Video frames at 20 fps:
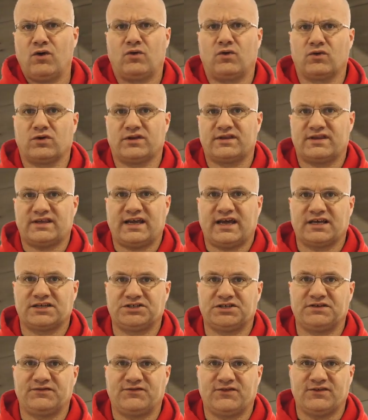or is it
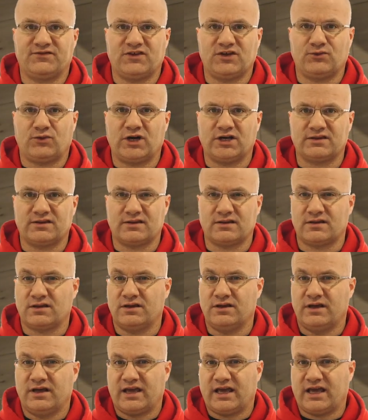actually 50 watts
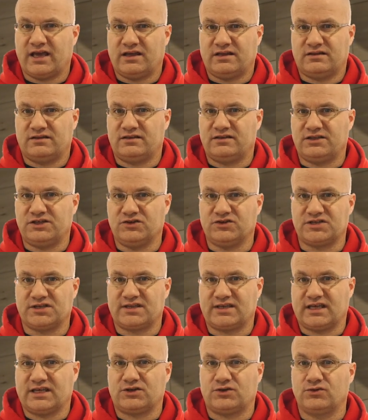and you
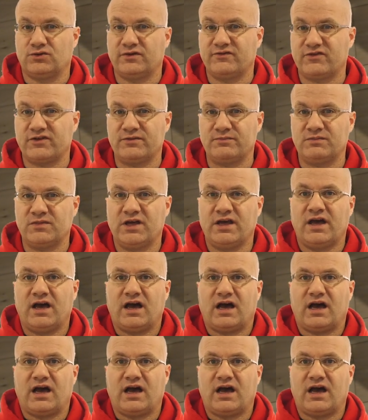just get two of them?